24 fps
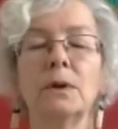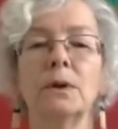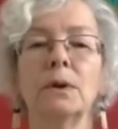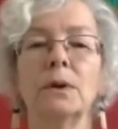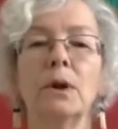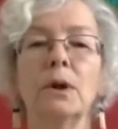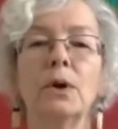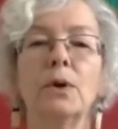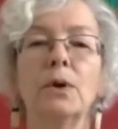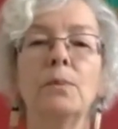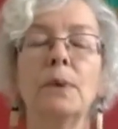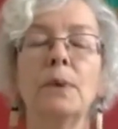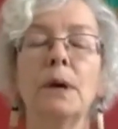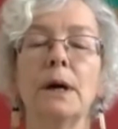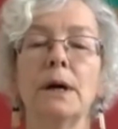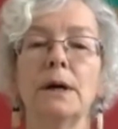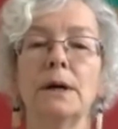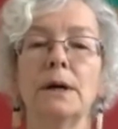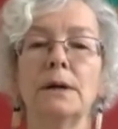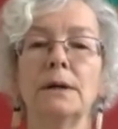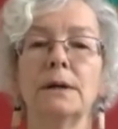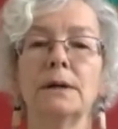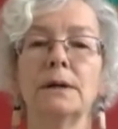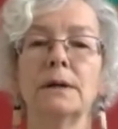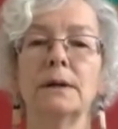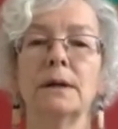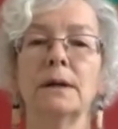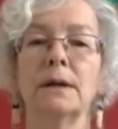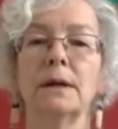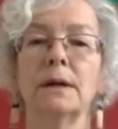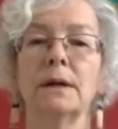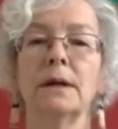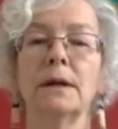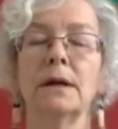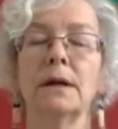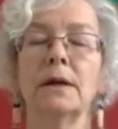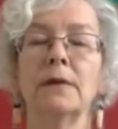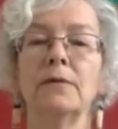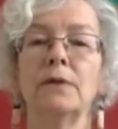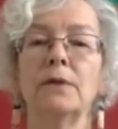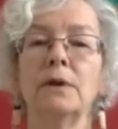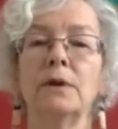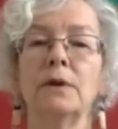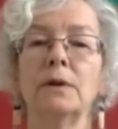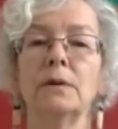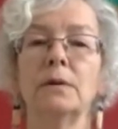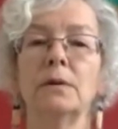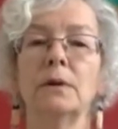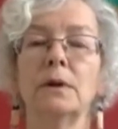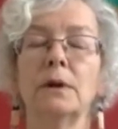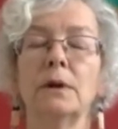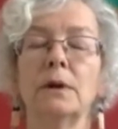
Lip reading: low part of your